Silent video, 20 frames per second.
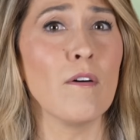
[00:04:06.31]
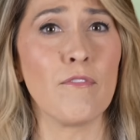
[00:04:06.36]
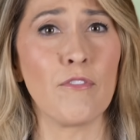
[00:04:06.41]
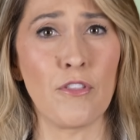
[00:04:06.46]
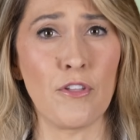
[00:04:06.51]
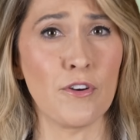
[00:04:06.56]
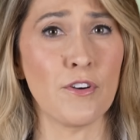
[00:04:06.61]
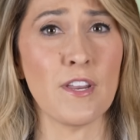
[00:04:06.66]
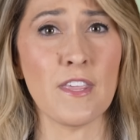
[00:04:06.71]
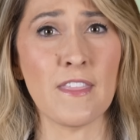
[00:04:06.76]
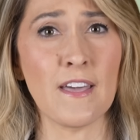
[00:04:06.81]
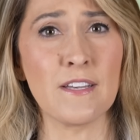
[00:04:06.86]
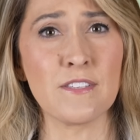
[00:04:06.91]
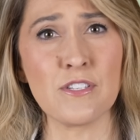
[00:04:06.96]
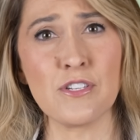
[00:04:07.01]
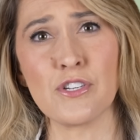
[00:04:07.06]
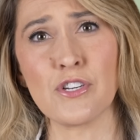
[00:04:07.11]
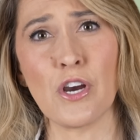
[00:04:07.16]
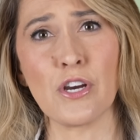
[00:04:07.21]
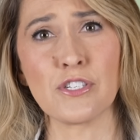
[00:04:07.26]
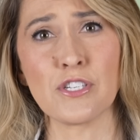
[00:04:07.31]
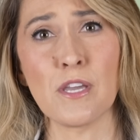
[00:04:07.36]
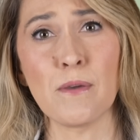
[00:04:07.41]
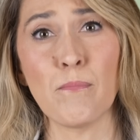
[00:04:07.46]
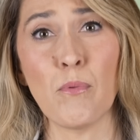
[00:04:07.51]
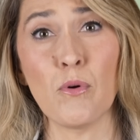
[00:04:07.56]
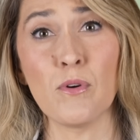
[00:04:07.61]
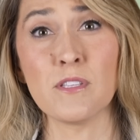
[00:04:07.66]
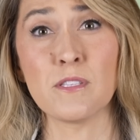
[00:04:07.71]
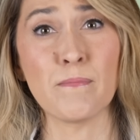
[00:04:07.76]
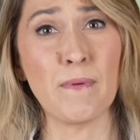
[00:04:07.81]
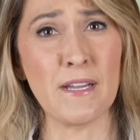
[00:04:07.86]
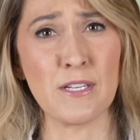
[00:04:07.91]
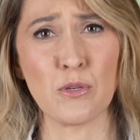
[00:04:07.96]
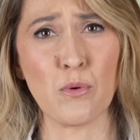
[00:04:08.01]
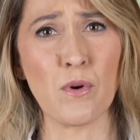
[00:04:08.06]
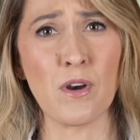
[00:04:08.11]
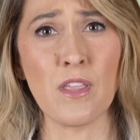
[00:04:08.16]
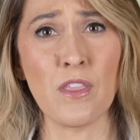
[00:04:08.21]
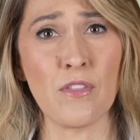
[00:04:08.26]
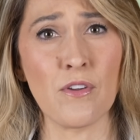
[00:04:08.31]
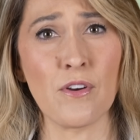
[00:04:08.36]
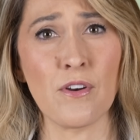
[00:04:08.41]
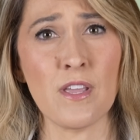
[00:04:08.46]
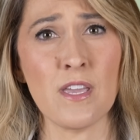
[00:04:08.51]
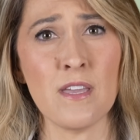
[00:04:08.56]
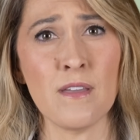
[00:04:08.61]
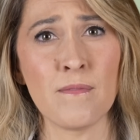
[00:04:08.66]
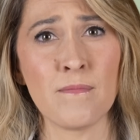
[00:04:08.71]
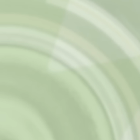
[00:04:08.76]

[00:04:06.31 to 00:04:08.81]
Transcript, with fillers: of thirty thousand charging points by twenty thirty?